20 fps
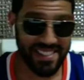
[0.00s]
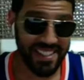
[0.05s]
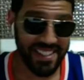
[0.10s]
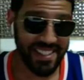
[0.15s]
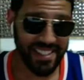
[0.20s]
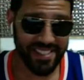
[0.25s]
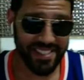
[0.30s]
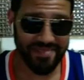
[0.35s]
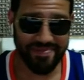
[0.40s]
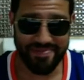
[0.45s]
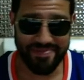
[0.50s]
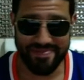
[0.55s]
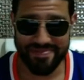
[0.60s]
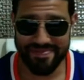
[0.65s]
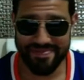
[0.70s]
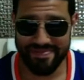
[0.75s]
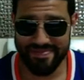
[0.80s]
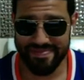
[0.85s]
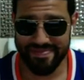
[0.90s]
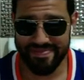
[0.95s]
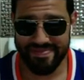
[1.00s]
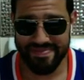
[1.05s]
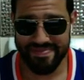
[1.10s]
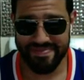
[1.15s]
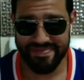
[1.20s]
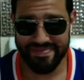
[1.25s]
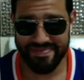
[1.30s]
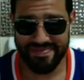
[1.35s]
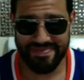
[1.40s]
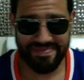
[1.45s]
Yeah.
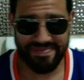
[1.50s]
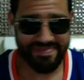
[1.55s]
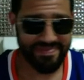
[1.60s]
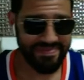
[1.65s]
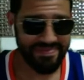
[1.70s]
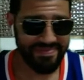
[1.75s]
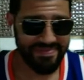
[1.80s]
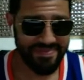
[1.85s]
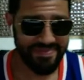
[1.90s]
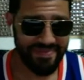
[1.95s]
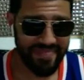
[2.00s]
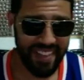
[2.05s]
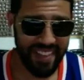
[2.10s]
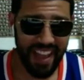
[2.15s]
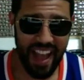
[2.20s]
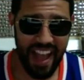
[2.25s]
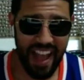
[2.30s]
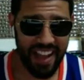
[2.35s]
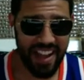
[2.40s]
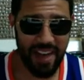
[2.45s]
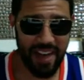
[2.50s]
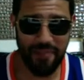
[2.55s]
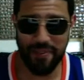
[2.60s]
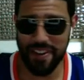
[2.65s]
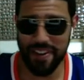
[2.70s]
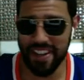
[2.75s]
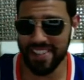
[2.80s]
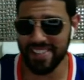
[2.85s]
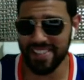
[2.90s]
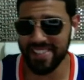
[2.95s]
Honestly, I got
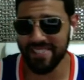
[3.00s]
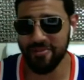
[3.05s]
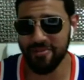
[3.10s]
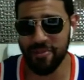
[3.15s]
finessed.